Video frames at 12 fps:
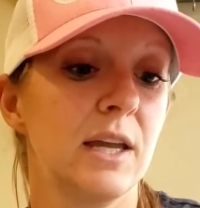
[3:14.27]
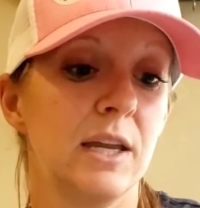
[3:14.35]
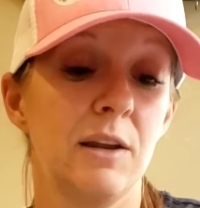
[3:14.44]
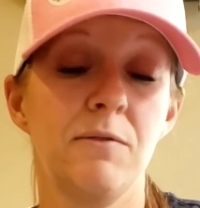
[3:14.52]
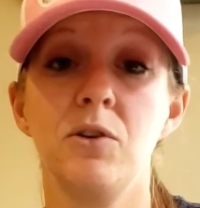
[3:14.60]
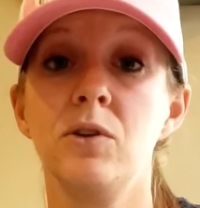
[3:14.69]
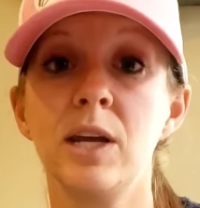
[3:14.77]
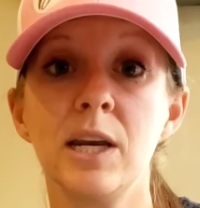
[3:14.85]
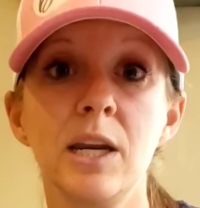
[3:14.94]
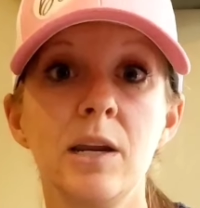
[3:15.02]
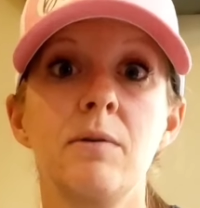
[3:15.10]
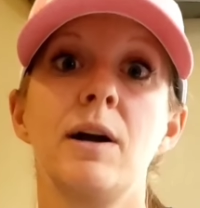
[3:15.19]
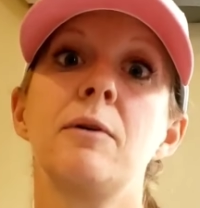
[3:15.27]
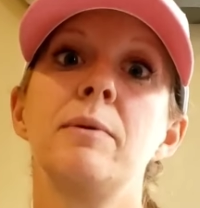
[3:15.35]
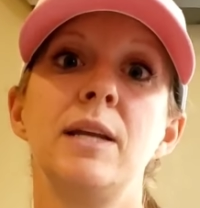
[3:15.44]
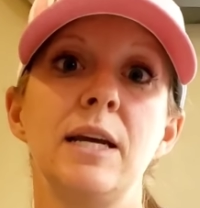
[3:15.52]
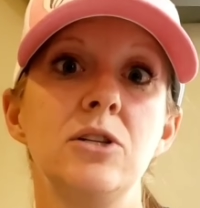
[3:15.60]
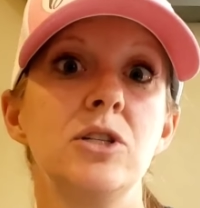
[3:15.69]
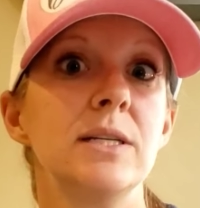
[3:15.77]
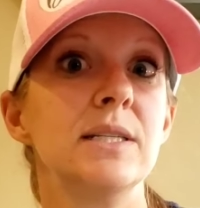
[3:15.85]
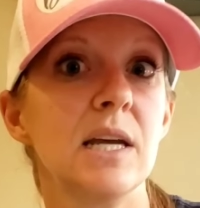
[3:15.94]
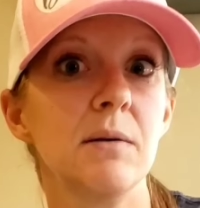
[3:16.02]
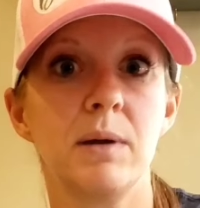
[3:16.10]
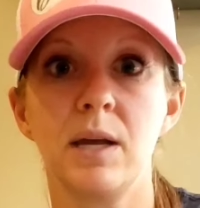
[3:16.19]
And if you need any
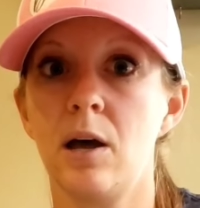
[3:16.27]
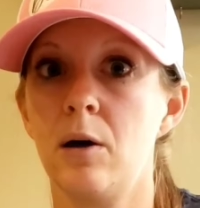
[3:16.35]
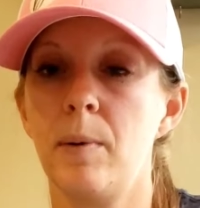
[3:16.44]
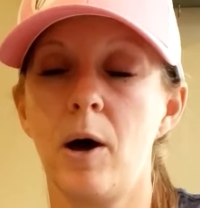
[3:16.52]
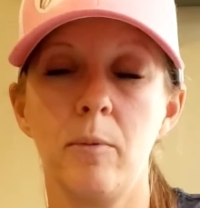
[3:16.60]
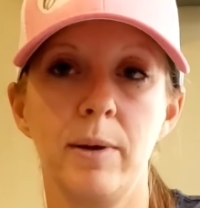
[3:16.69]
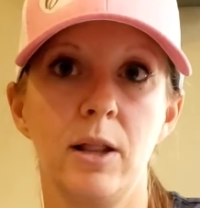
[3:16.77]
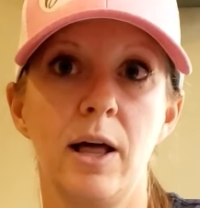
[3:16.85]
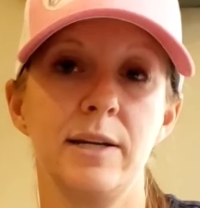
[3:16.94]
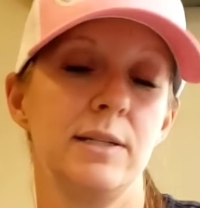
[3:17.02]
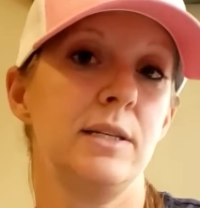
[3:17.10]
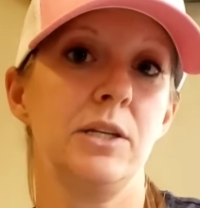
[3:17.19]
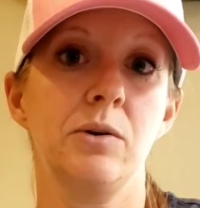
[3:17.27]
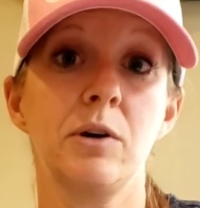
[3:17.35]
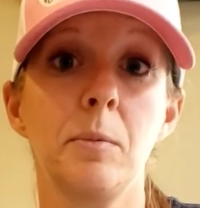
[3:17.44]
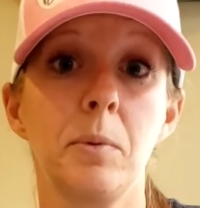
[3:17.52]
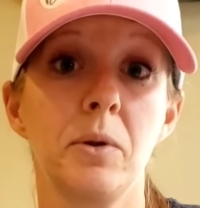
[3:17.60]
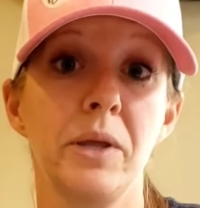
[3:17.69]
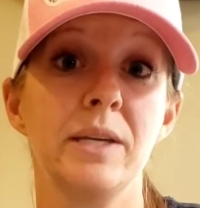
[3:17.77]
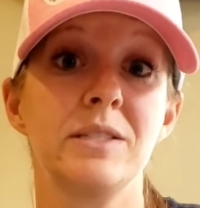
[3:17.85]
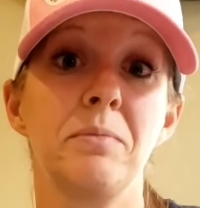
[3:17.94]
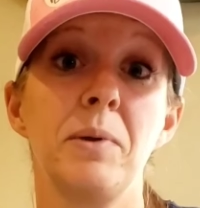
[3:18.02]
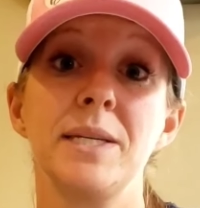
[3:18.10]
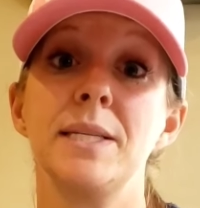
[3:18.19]
recommendations, hit me up. I'll be glad to send you a couple links
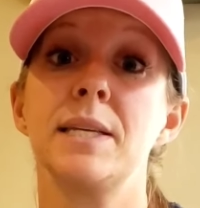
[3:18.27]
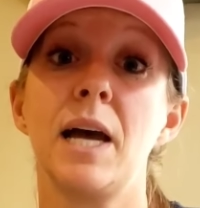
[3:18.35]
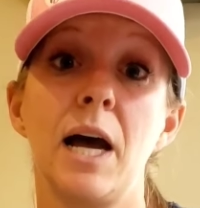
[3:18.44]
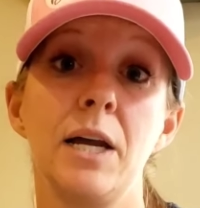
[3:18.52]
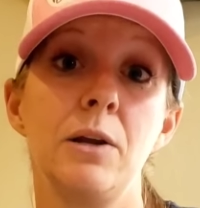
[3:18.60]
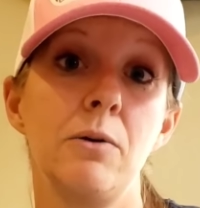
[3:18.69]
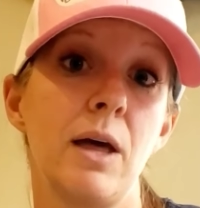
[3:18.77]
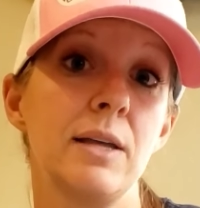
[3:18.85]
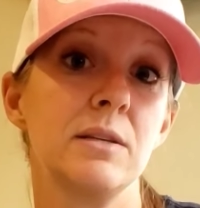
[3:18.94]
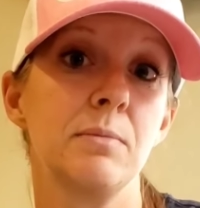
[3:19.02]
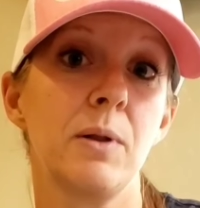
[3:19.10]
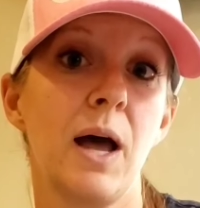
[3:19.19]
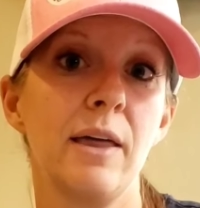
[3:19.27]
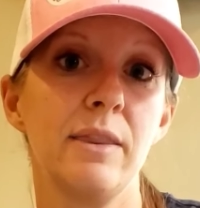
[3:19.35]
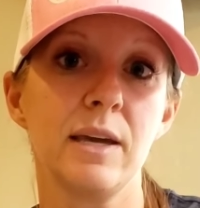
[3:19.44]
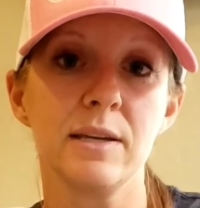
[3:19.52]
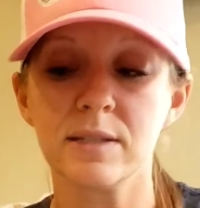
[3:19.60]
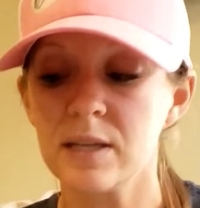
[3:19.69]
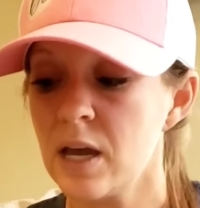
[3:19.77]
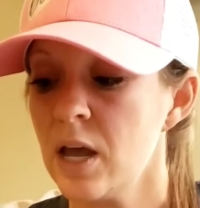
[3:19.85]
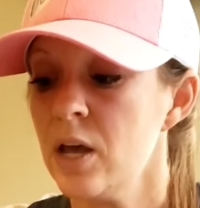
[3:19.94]
to places I know that supply these.